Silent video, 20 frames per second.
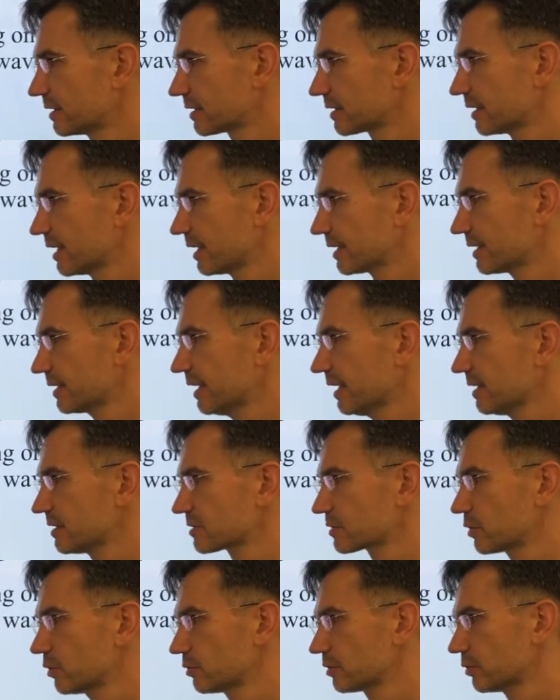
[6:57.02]
and k is
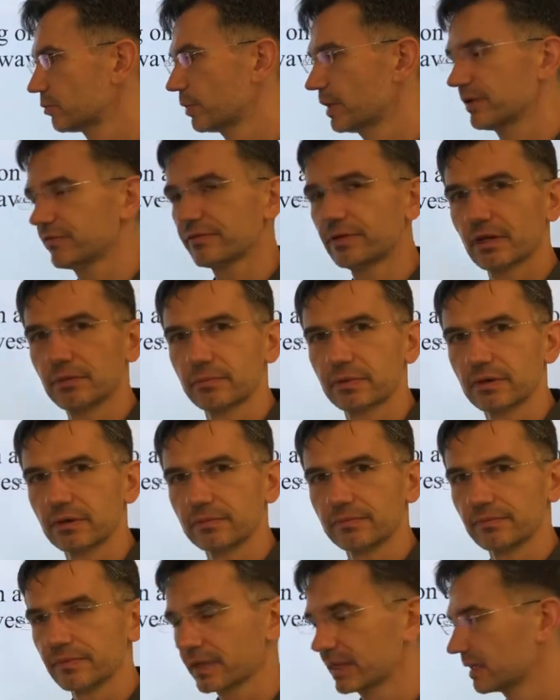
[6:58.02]
called the wave number,
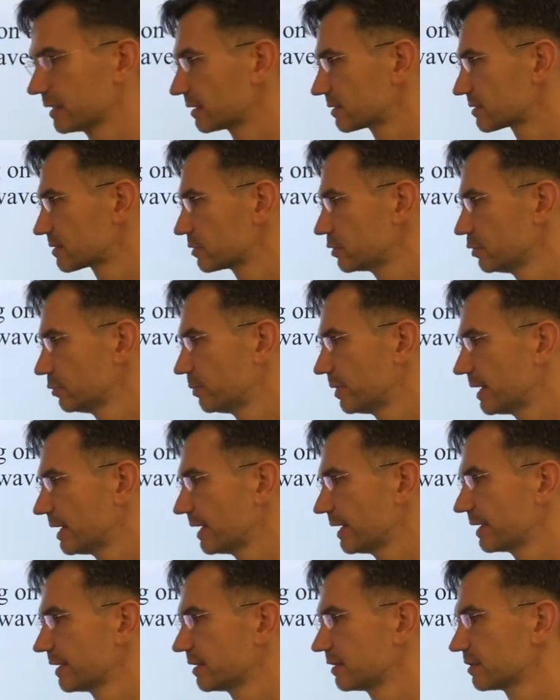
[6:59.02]
and it's 2 pi
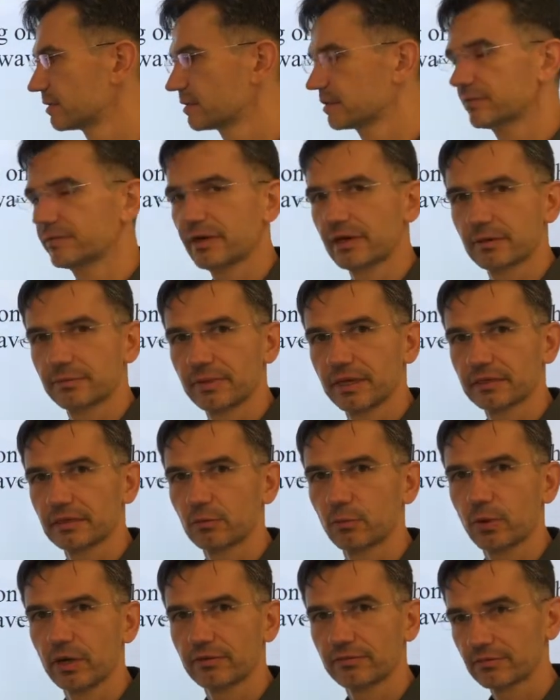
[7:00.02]
divided by the
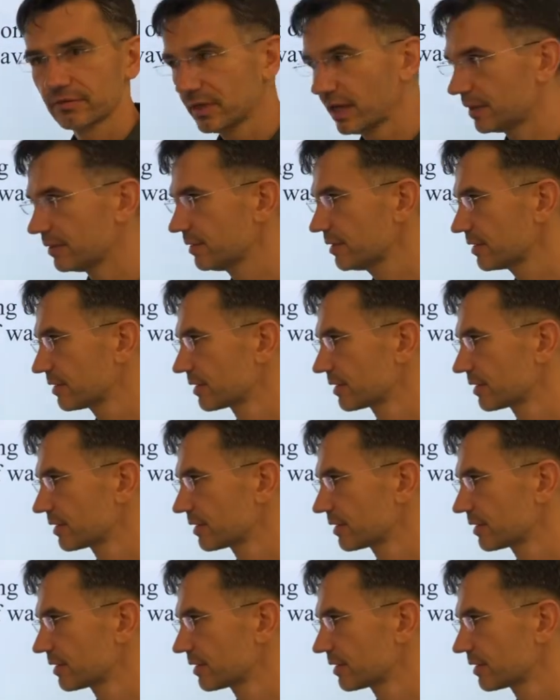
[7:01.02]
wavelength,